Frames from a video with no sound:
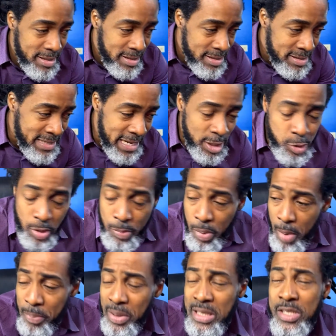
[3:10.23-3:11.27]
dealt with
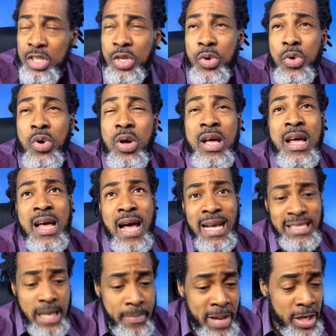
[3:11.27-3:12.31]
properly. So as
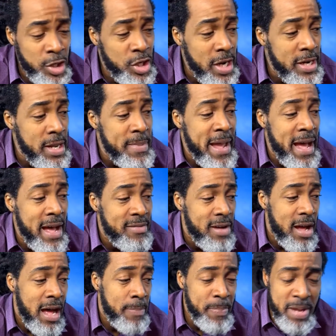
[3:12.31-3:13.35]
I mentioned, they may have
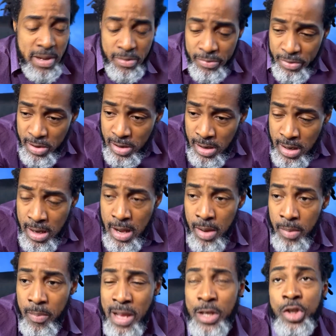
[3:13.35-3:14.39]
a painful
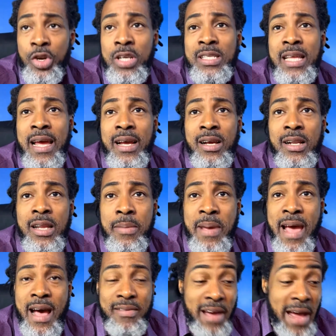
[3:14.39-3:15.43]
menstrual cycle. They may
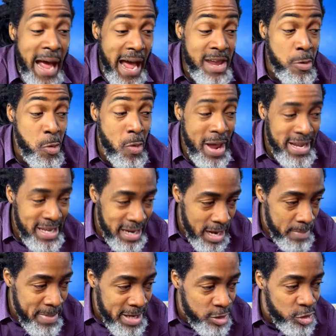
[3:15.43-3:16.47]
have an irregular
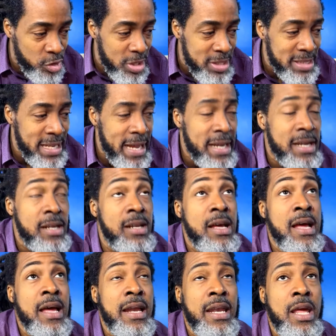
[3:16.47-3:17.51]
menstrual cycle.
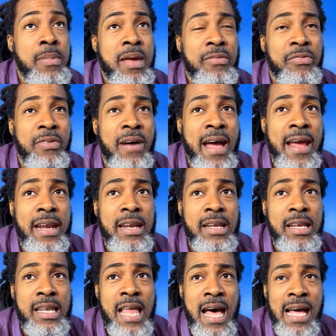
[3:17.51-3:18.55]
They may find
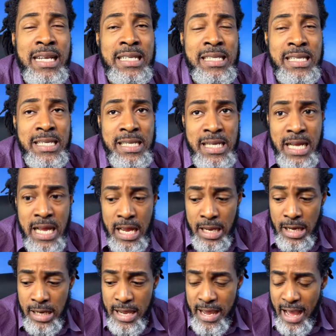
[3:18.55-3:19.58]
that
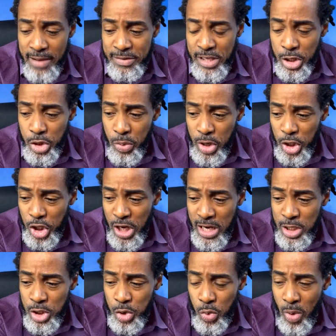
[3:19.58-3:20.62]
they have
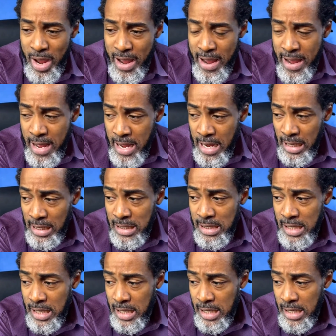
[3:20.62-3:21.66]
situations where
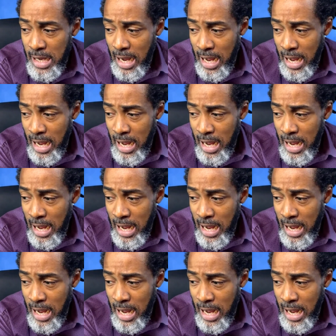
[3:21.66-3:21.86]
the